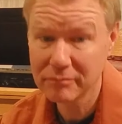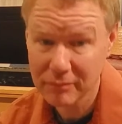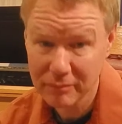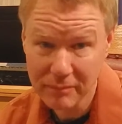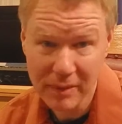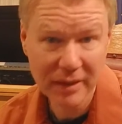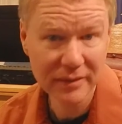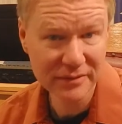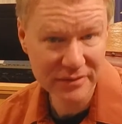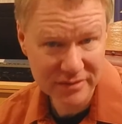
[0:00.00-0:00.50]

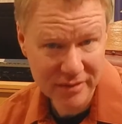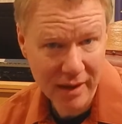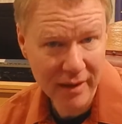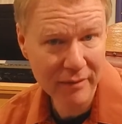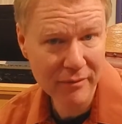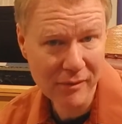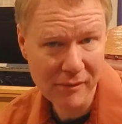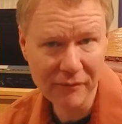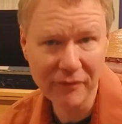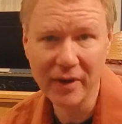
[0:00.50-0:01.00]
meant
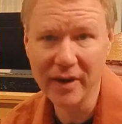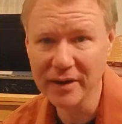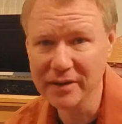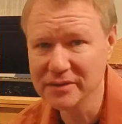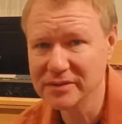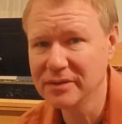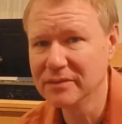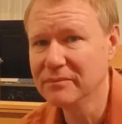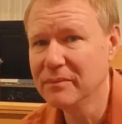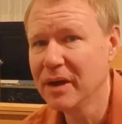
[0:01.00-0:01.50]

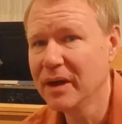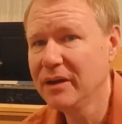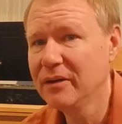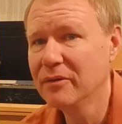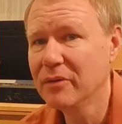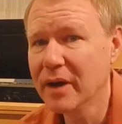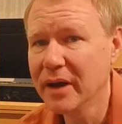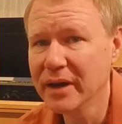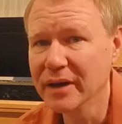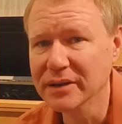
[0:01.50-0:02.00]
sacrifice in many
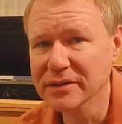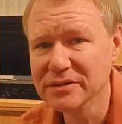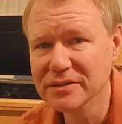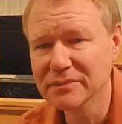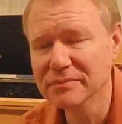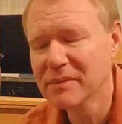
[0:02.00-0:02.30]
ways.